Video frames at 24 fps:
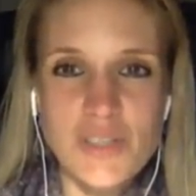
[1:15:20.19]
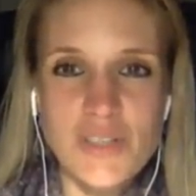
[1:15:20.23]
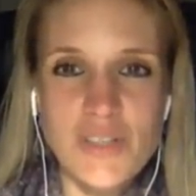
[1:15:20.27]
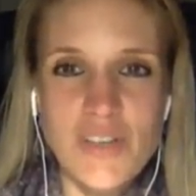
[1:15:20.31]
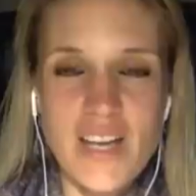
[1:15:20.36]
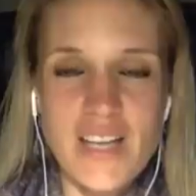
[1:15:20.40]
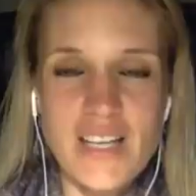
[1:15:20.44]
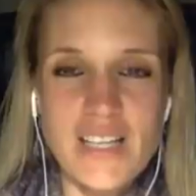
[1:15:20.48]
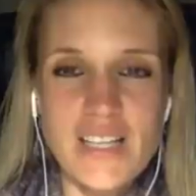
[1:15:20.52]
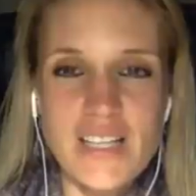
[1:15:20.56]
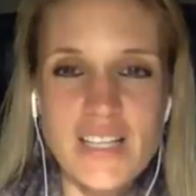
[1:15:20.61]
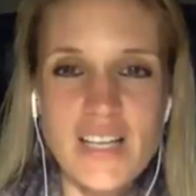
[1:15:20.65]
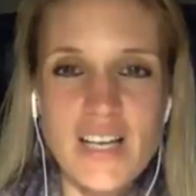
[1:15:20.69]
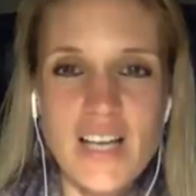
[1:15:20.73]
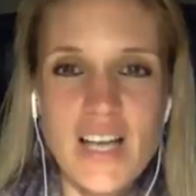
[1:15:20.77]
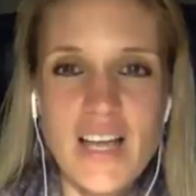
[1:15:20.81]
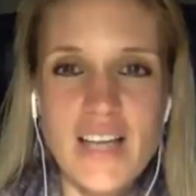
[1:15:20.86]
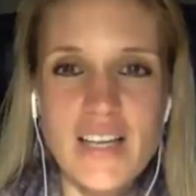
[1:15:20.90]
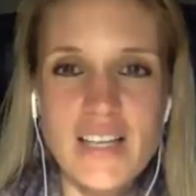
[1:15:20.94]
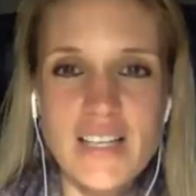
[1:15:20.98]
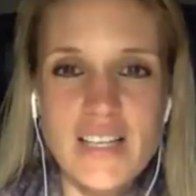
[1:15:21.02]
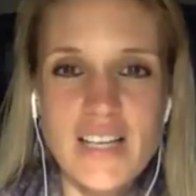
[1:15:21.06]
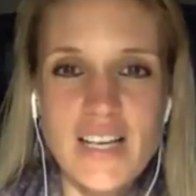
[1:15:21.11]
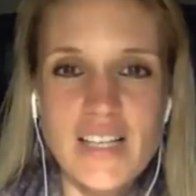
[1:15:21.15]

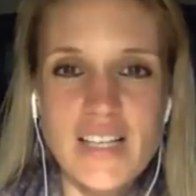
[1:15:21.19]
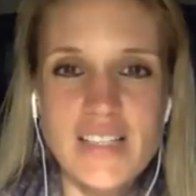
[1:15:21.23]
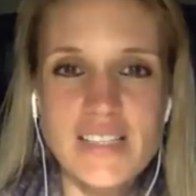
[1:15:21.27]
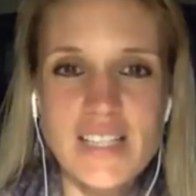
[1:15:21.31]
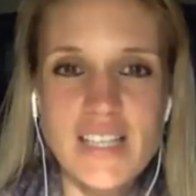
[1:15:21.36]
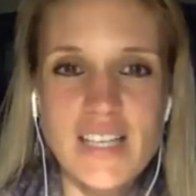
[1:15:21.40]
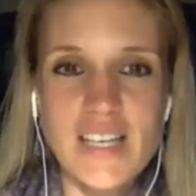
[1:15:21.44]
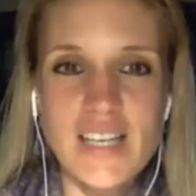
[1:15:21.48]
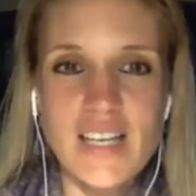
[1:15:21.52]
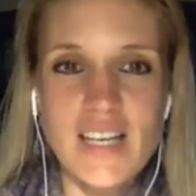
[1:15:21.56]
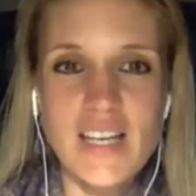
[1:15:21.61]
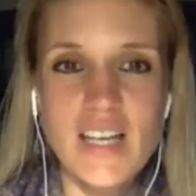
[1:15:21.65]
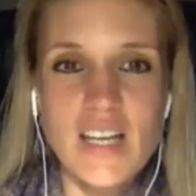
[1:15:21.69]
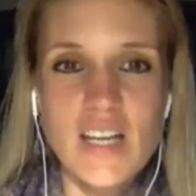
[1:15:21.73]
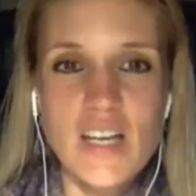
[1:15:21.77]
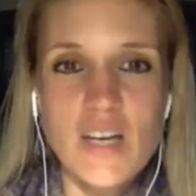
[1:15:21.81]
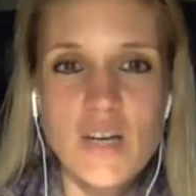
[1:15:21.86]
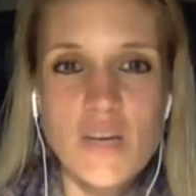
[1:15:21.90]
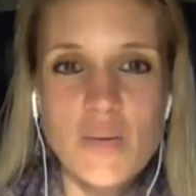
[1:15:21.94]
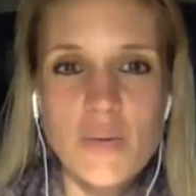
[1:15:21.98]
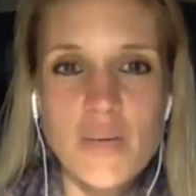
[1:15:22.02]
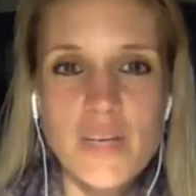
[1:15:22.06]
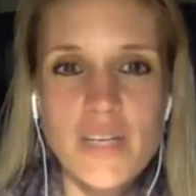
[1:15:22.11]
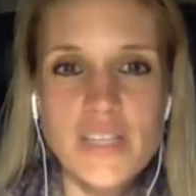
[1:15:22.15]
Any idea
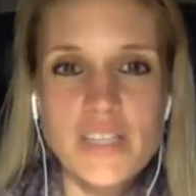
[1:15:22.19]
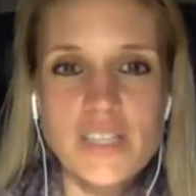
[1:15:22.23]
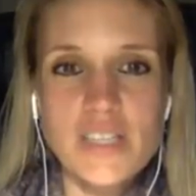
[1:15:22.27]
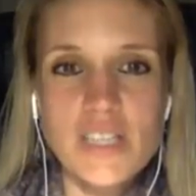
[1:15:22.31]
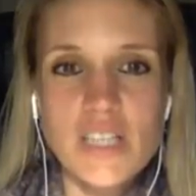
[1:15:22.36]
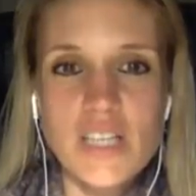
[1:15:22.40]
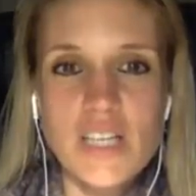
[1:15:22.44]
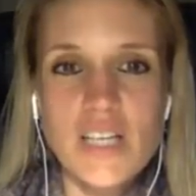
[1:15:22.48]
which